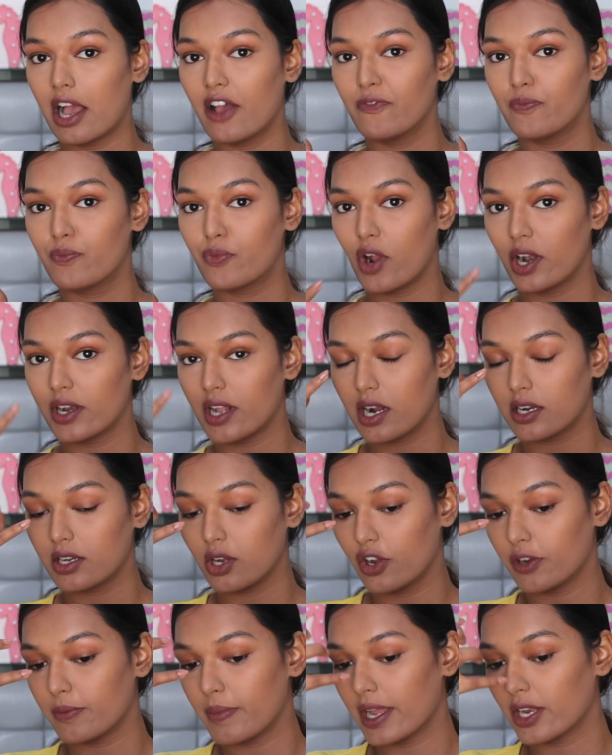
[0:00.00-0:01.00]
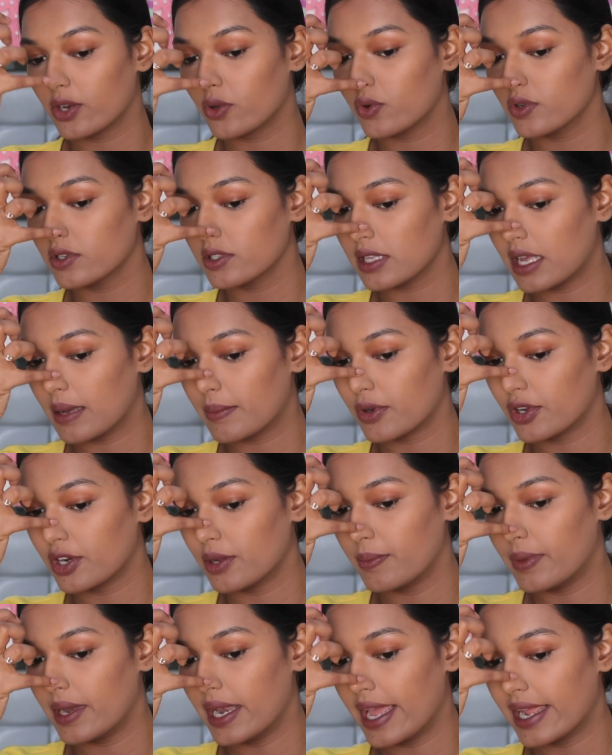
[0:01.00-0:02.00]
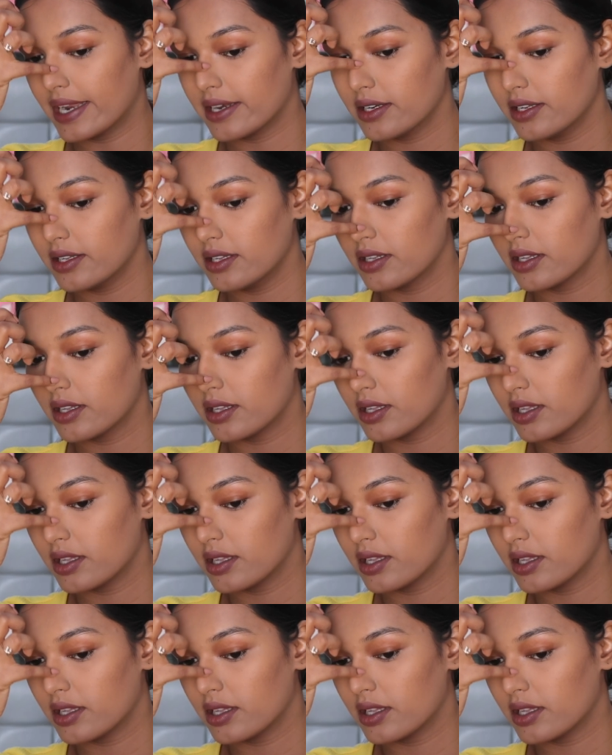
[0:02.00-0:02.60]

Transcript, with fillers: now I have product on my nose. I'm going to blend.